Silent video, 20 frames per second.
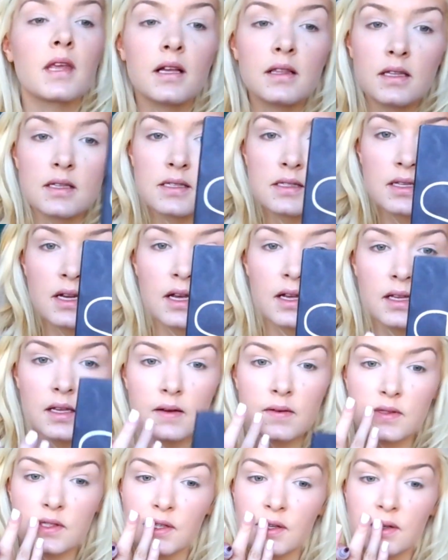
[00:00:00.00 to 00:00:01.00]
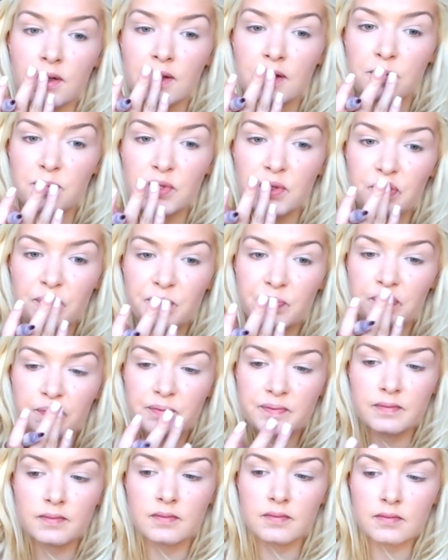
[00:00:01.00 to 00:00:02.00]
And the stain gives your lips
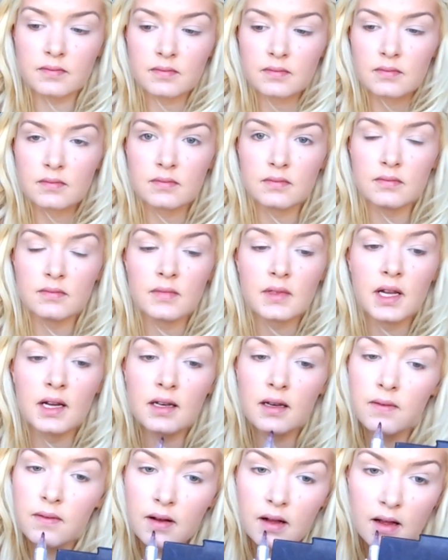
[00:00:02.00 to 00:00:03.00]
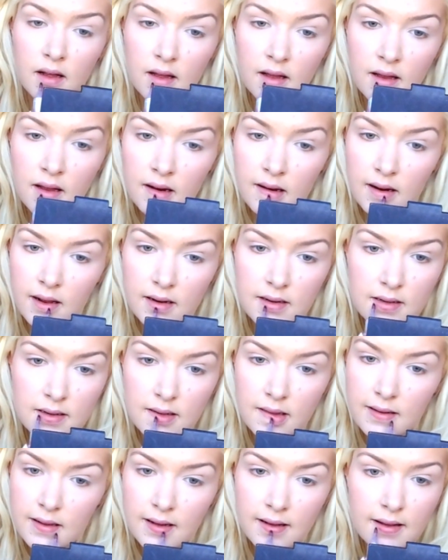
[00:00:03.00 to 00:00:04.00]
kind of a
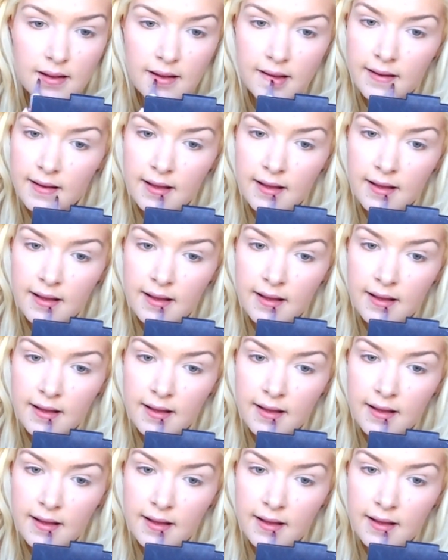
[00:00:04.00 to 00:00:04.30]
natural look.